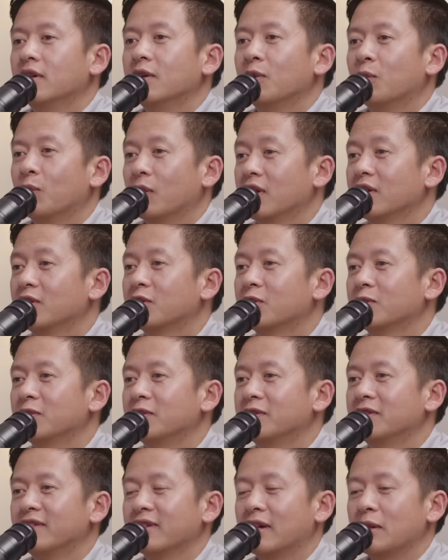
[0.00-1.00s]
Well and good.
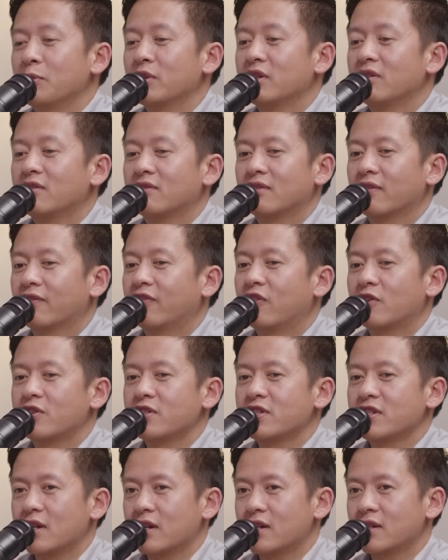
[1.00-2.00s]
I mean, for
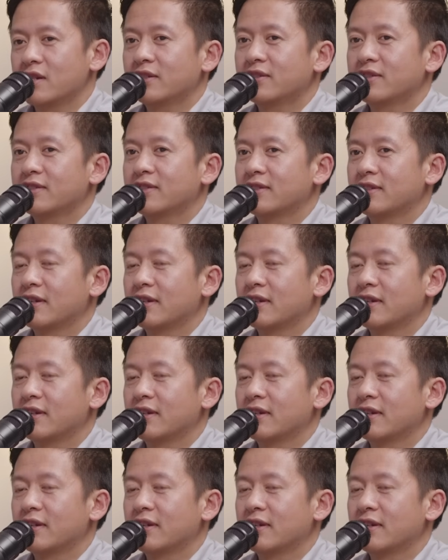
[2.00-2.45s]
studies,